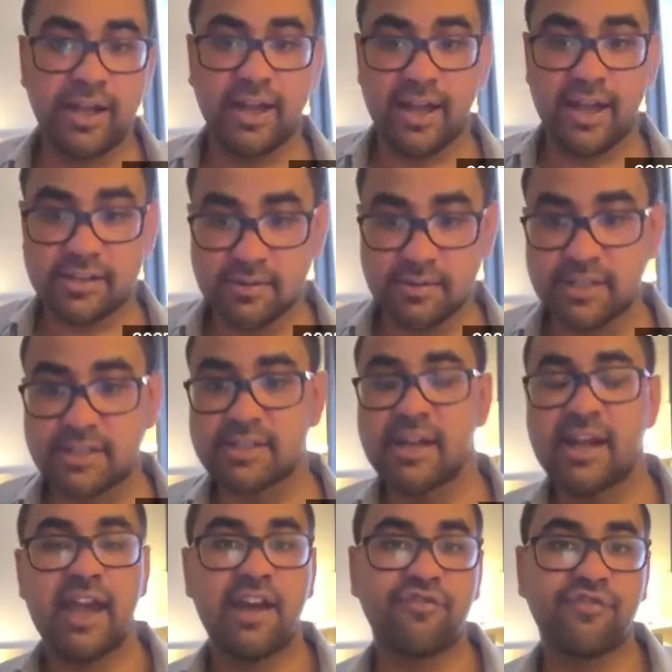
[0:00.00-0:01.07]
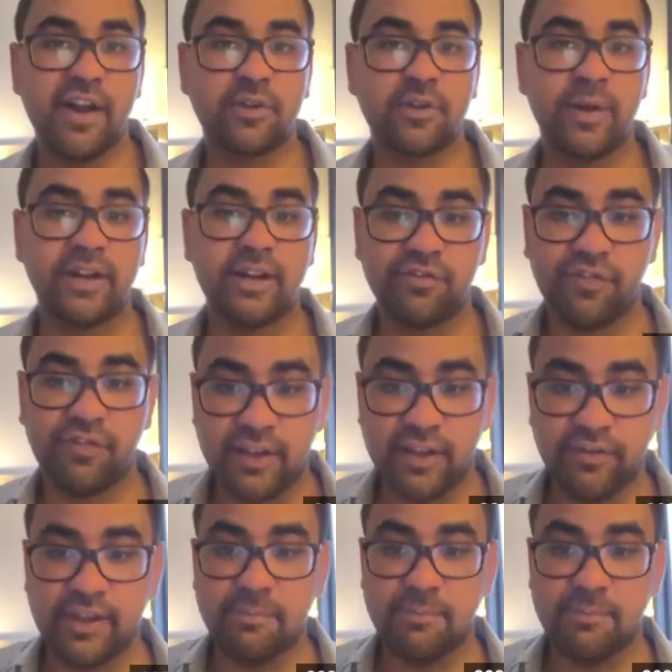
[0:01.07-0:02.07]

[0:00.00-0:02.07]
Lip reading: to my estimates, FY25